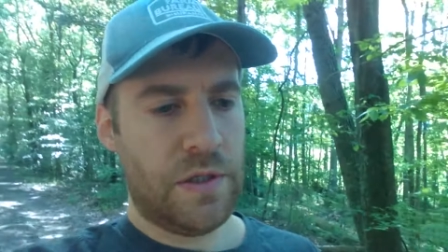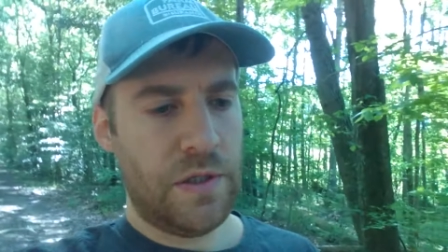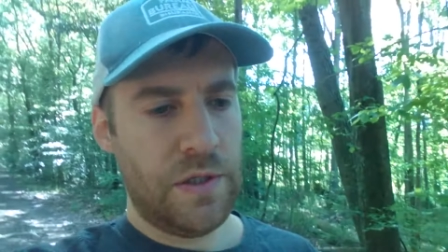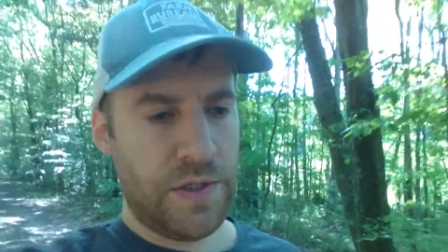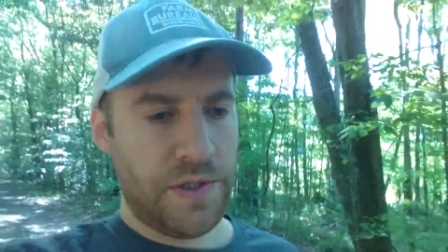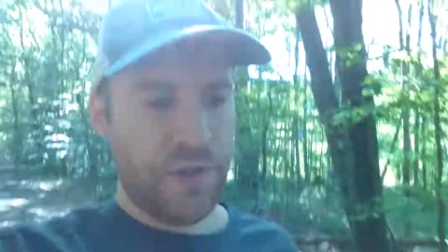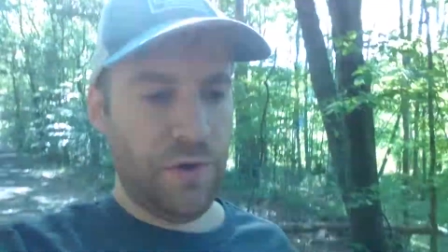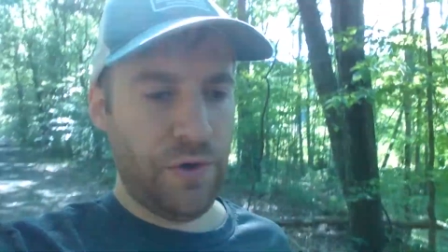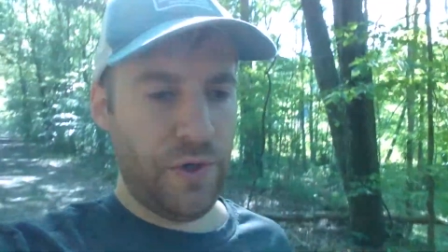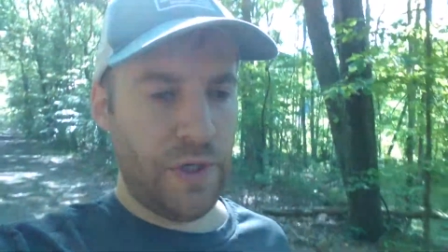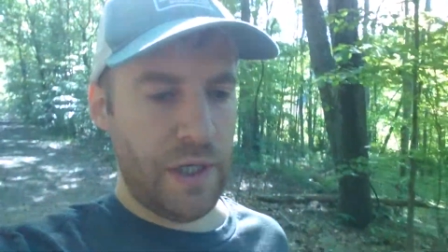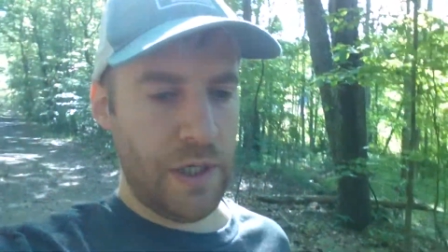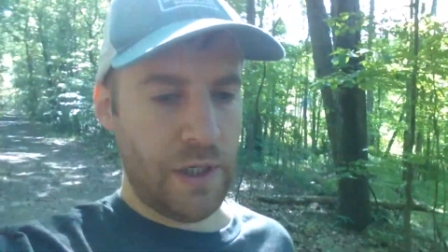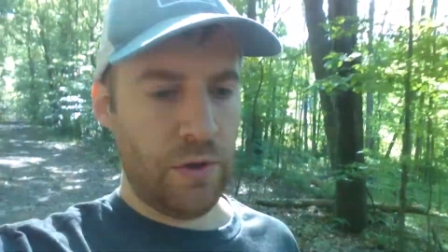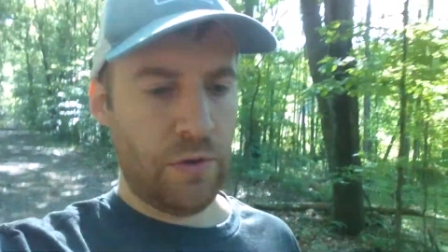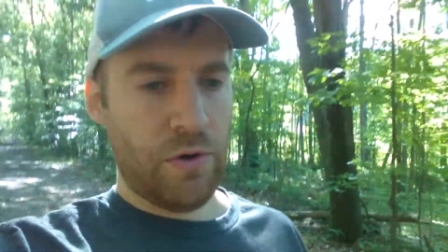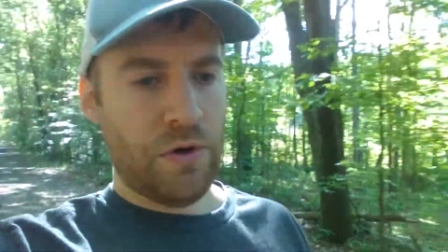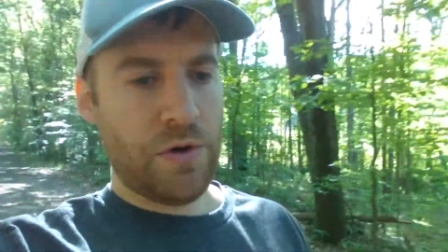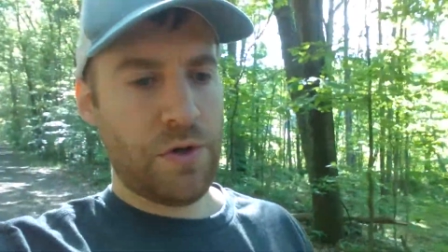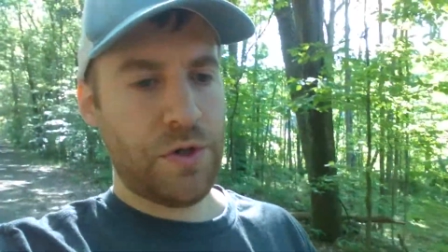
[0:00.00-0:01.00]
still getting
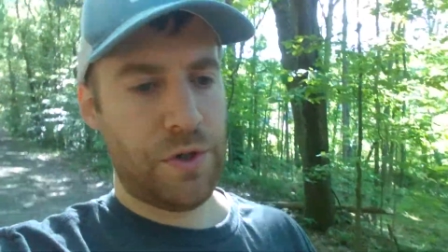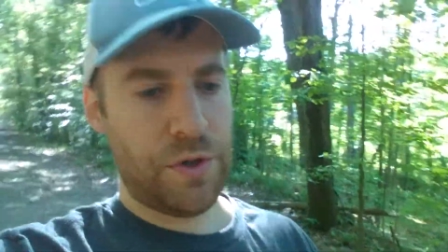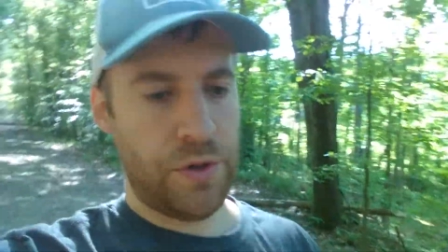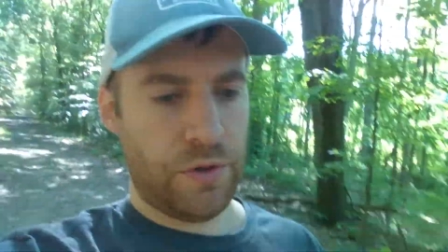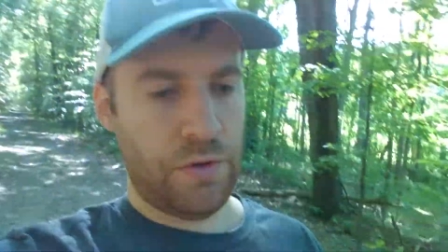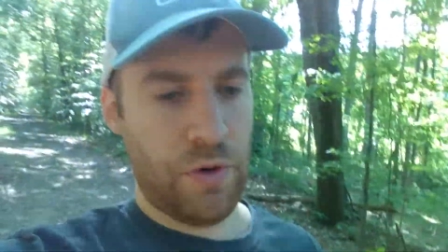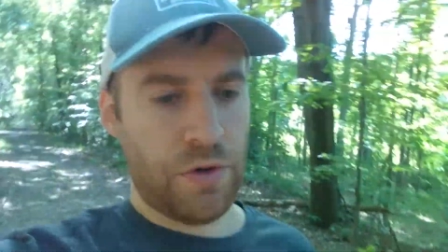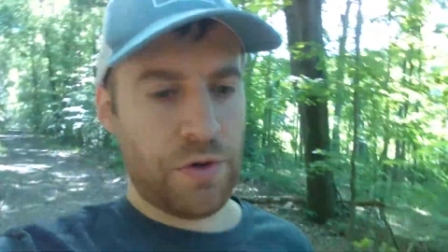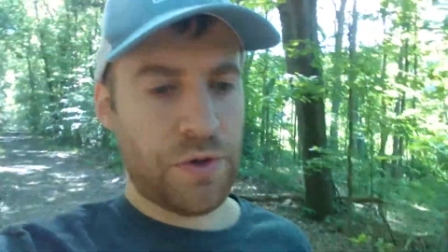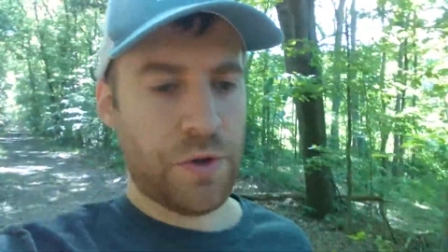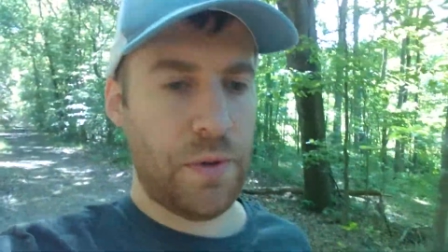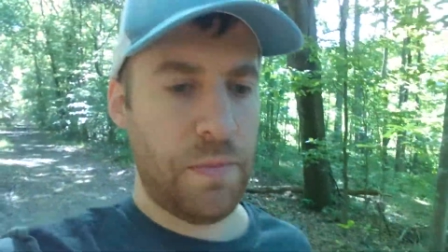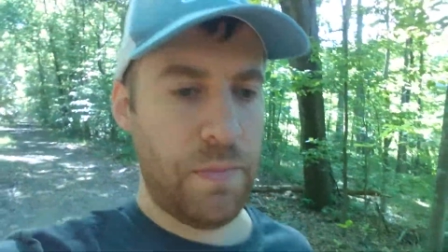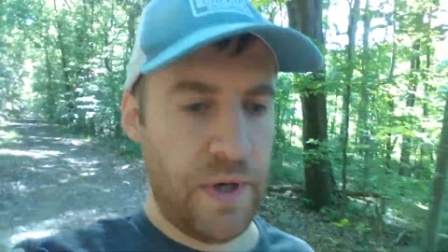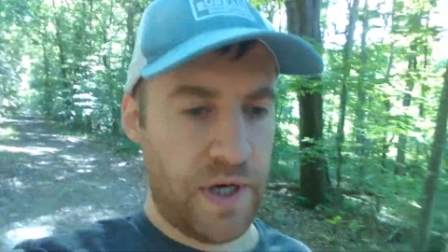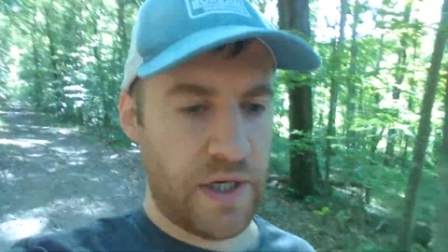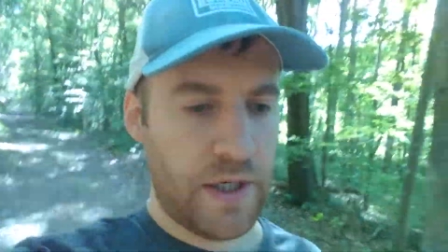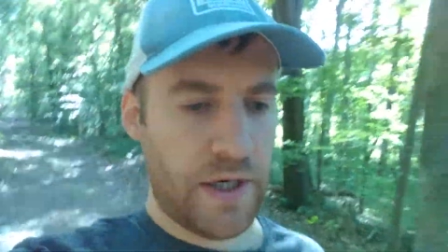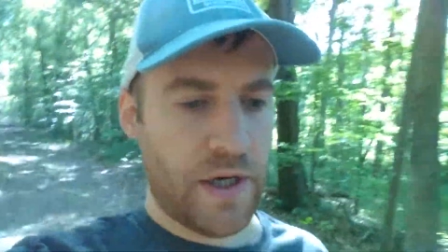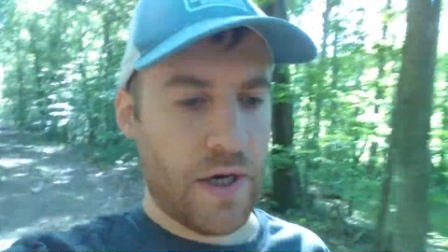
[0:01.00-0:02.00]
grocery
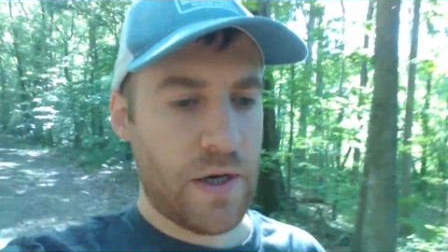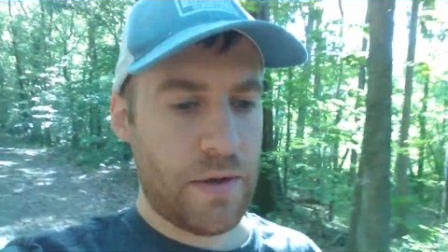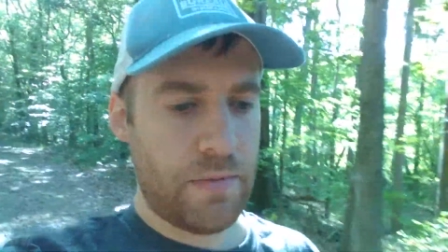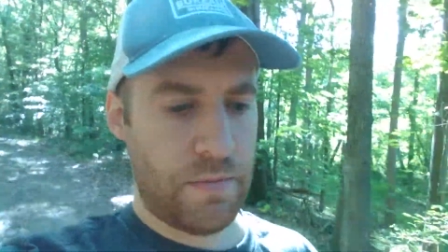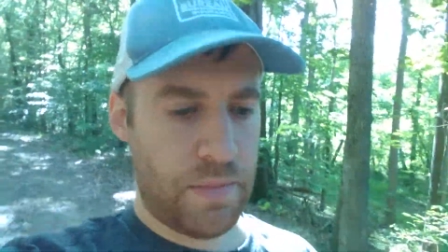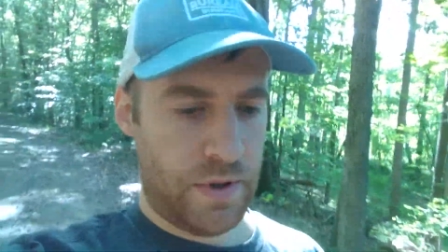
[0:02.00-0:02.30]
pickup,